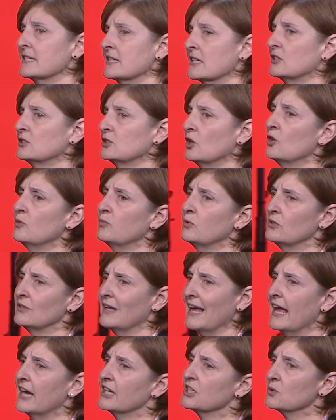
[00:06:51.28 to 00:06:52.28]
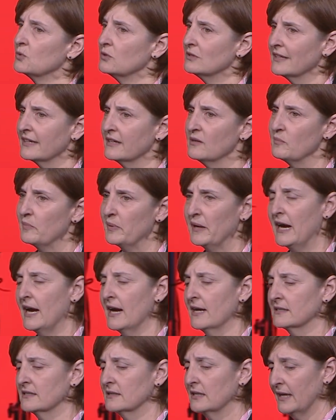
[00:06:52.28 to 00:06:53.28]
global annual
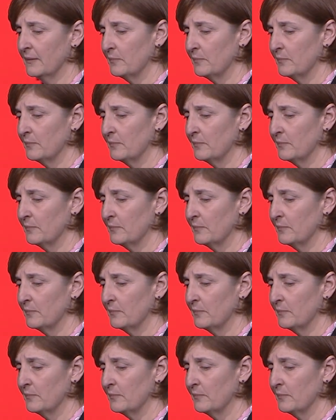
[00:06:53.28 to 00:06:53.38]
impact